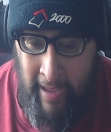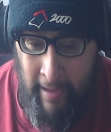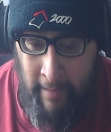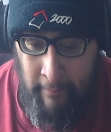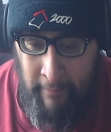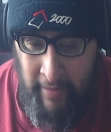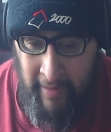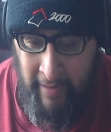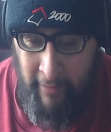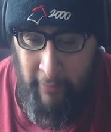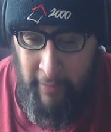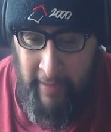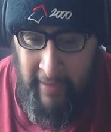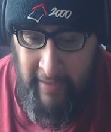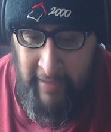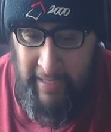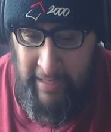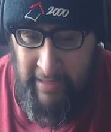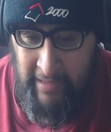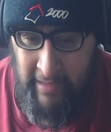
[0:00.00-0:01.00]
But
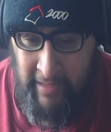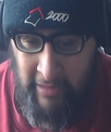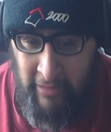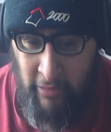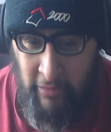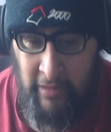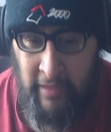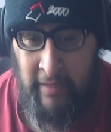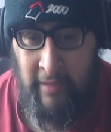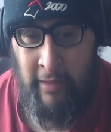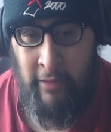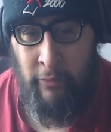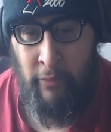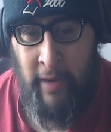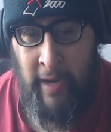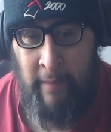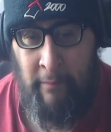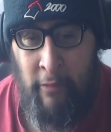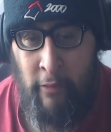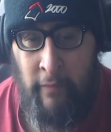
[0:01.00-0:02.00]
anyways, this looks like a
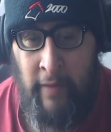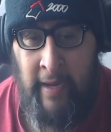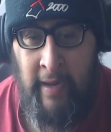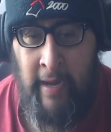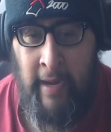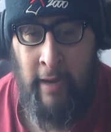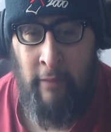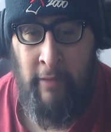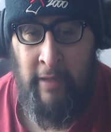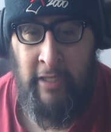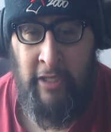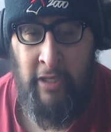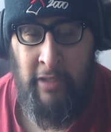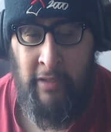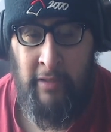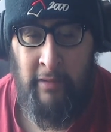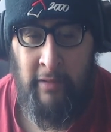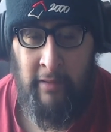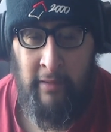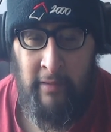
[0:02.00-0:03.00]
great movie. Anyways,
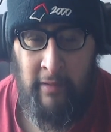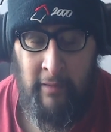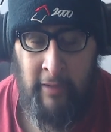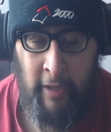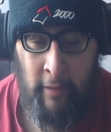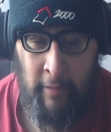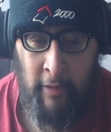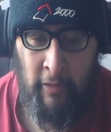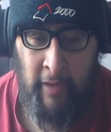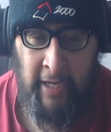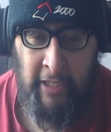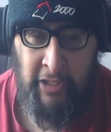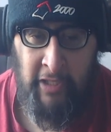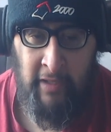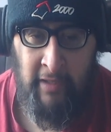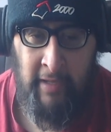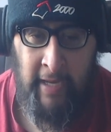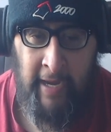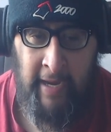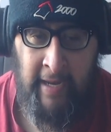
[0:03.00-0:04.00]
Humanoid Nation,
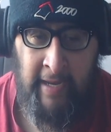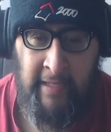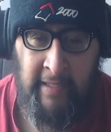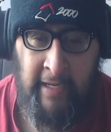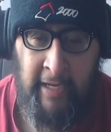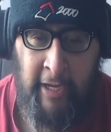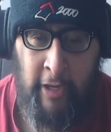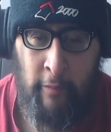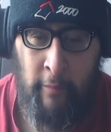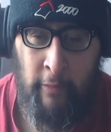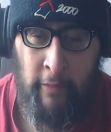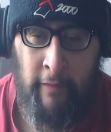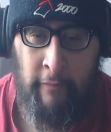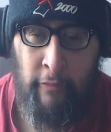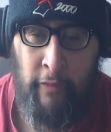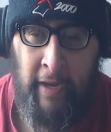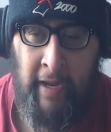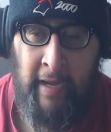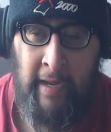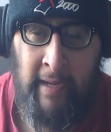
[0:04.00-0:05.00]
take it easy. Humanoid
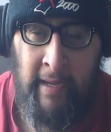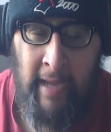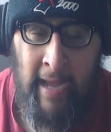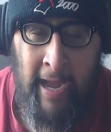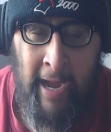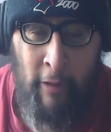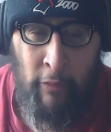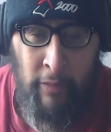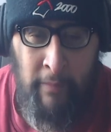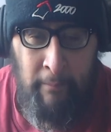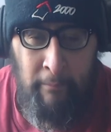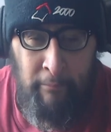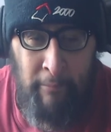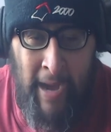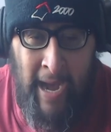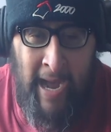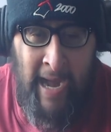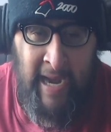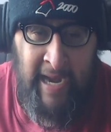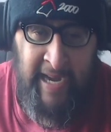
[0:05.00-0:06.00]
Freak out.
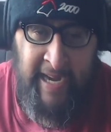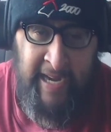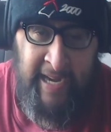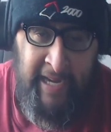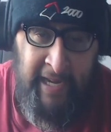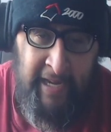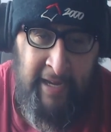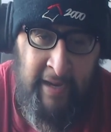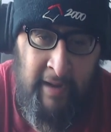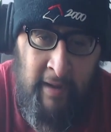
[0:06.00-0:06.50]
Bye.